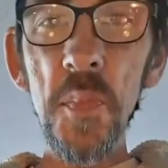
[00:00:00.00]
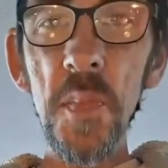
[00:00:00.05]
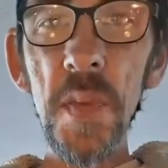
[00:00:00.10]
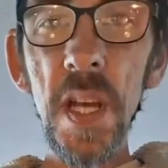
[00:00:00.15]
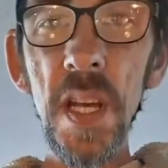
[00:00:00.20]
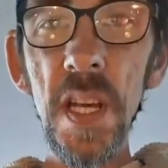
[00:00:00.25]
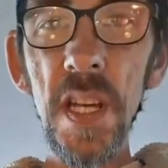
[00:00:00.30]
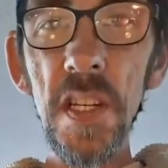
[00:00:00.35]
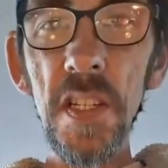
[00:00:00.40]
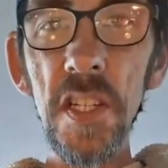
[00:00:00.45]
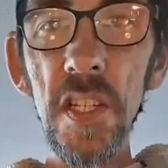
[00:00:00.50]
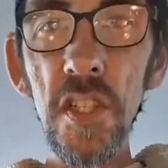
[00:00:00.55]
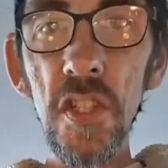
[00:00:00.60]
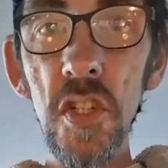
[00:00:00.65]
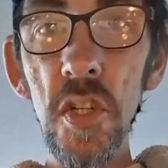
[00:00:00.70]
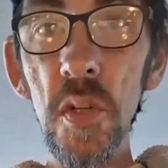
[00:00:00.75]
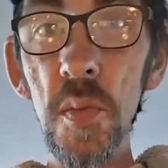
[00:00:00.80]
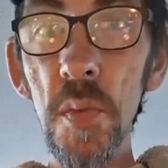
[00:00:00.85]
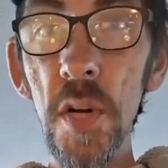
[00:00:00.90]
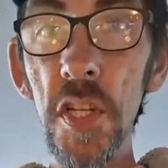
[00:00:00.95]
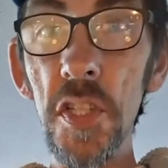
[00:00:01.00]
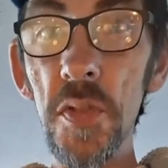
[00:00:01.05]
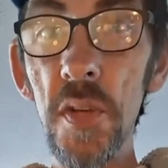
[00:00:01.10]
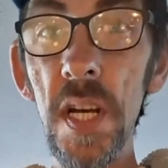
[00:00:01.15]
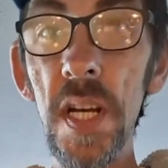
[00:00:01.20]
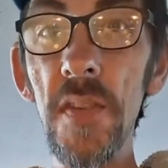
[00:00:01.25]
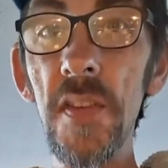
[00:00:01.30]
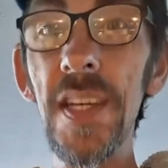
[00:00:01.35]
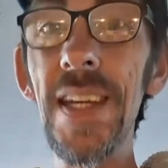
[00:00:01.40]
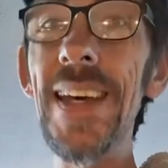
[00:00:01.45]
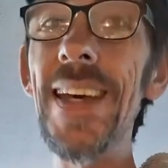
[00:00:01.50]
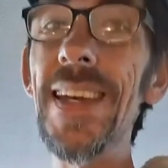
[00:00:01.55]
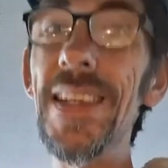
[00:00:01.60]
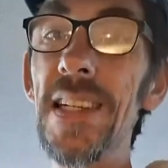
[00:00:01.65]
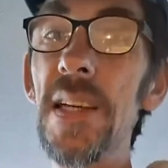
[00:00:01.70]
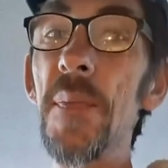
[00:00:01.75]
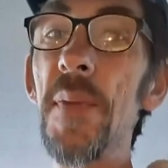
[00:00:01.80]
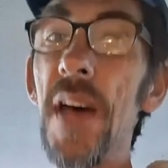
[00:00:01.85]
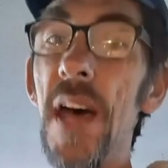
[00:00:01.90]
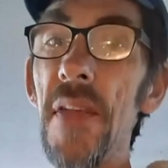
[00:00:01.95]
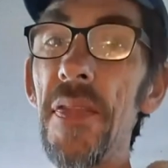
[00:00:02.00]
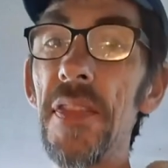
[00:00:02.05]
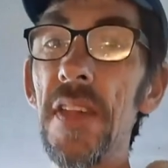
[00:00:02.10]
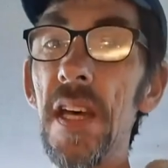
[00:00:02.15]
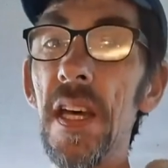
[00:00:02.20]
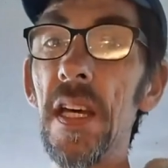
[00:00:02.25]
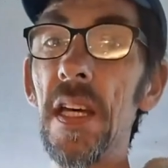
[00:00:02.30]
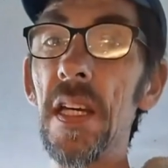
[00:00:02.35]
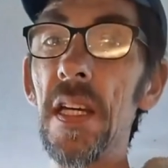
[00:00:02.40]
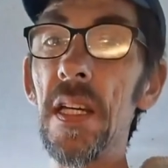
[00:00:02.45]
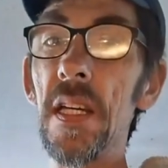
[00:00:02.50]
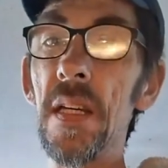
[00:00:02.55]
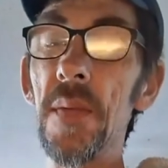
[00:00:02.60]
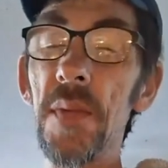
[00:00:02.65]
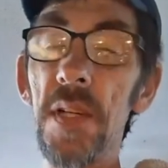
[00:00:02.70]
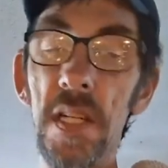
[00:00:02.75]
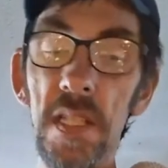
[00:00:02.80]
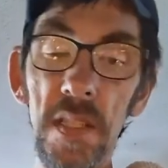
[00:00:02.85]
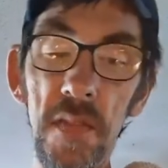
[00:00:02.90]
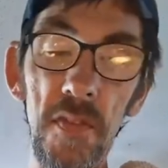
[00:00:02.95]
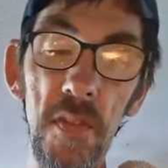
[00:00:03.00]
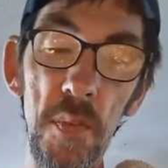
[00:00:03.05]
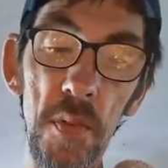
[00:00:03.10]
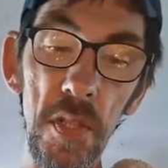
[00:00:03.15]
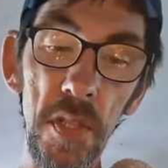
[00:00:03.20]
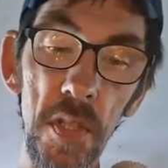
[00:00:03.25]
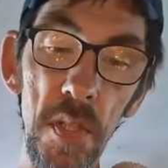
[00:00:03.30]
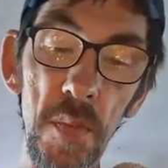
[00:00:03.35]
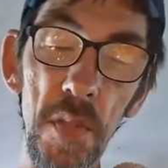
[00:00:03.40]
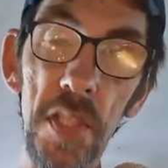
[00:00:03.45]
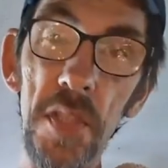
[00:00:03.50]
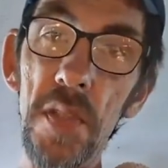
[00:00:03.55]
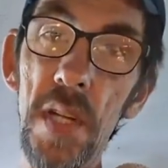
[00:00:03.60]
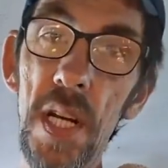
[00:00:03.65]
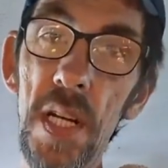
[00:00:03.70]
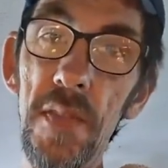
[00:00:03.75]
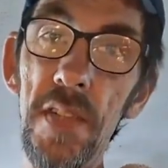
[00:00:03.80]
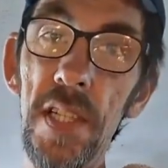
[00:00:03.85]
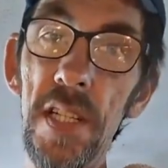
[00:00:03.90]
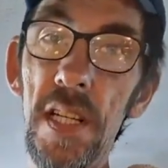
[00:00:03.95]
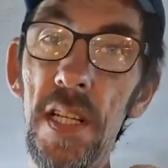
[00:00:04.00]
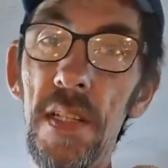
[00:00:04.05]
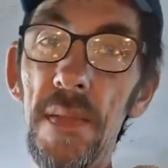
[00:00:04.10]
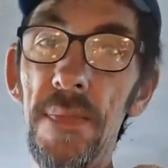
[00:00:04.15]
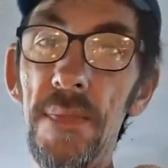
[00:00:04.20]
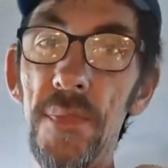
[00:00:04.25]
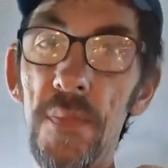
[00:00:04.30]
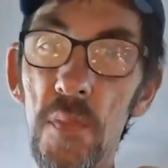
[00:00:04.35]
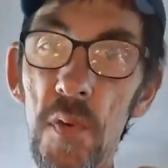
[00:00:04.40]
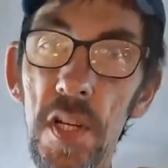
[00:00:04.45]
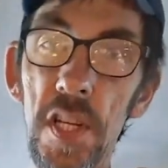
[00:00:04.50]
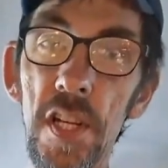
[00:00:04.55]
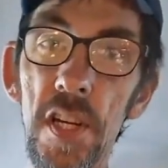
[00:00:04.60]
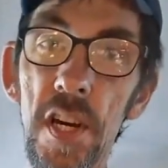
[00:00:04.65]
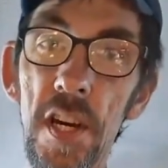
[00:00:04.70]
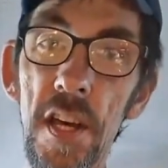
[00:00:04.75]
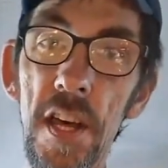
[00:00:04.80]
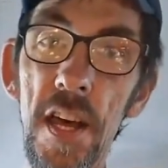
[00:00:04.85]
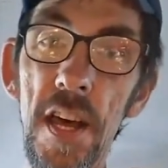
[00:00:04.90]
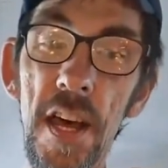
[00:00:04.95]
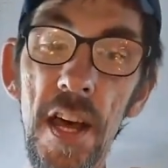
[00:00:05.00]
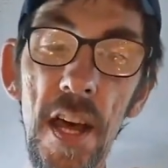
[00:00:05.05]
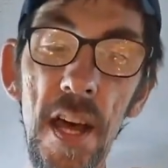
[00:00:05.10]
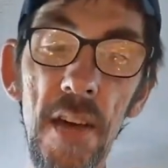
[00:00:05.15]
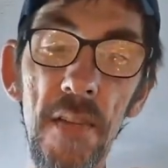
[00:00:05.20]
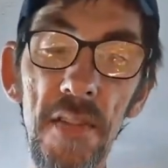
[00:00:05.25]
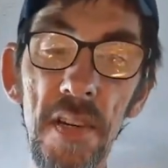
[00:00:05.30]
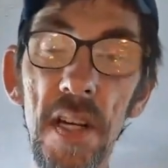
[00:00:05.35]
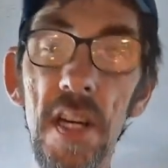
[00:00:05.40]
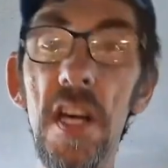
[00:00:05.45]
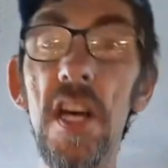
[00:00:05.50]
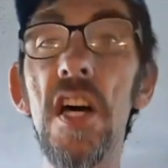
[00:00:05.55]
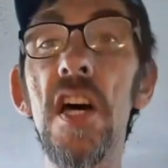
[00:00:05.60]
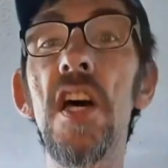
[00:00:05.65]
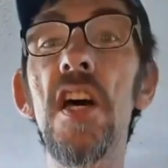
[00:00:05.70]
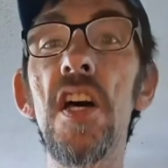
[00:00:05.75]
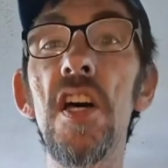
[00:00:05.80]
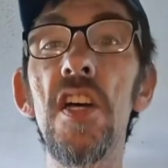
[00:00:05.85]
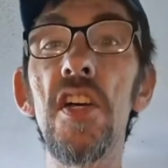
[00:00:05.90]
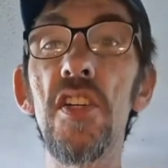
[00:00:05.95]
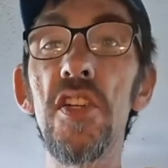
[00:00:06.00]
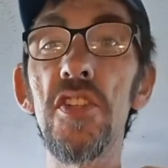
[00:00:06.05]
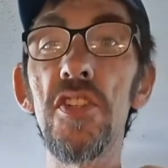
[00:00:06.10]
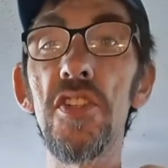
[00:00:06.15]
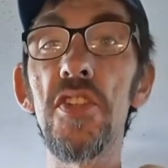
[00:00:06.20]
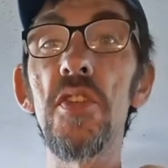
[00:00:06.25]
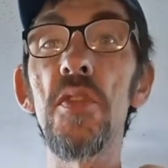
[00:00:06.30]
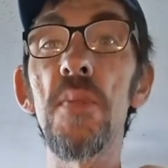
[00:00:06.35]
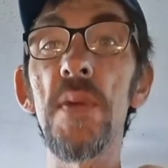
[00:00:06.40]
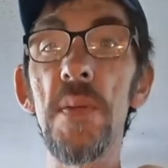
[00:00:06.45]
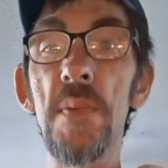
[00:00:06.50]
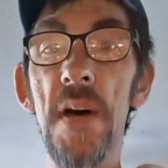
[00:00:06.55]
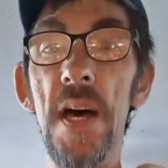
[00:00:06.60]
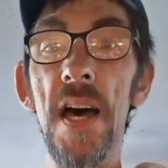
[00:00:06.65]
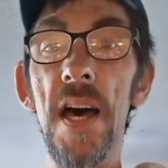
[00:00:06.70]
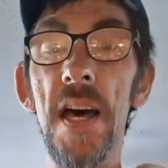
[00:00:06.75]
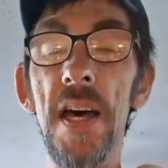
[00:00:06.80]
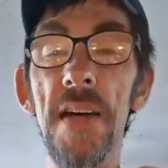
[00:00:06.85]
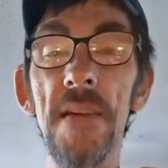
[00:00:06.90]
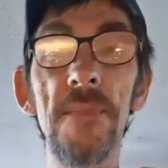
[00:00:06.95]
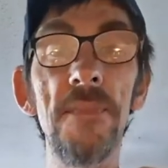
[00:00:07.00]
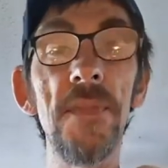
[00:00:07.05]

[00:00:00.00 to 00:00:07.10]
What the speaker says: Is too much gravy is a bad thing because if you put too much gravy in, what are you gonna have? Soupy pie.